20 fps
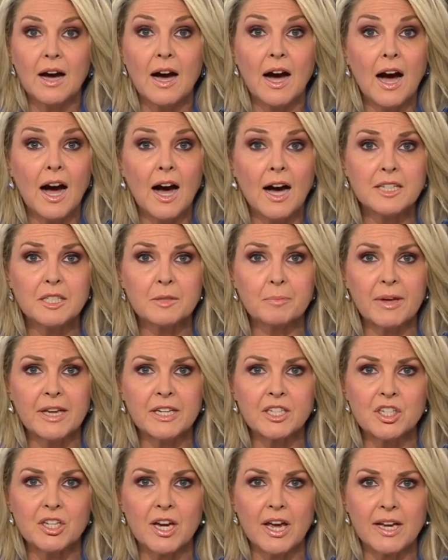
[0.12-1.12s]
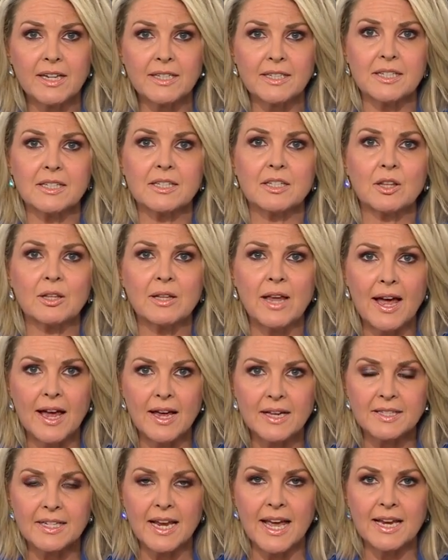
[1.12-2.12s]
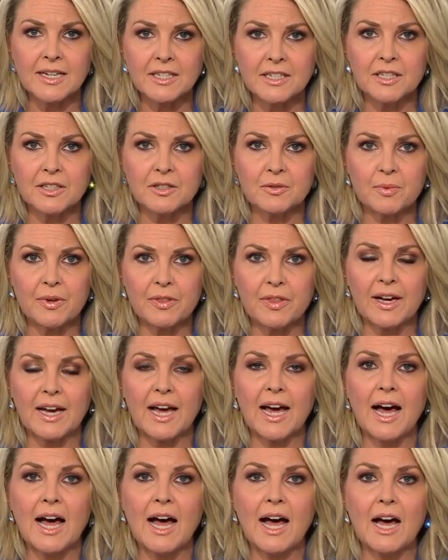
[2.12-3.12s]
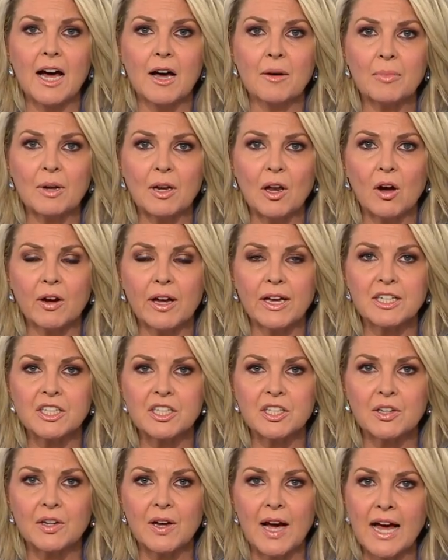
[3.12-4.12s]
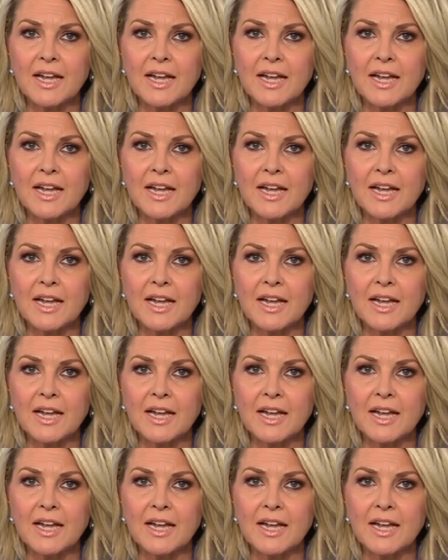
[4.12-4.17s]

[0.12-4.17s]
A high speed chase has ended with a car belonging to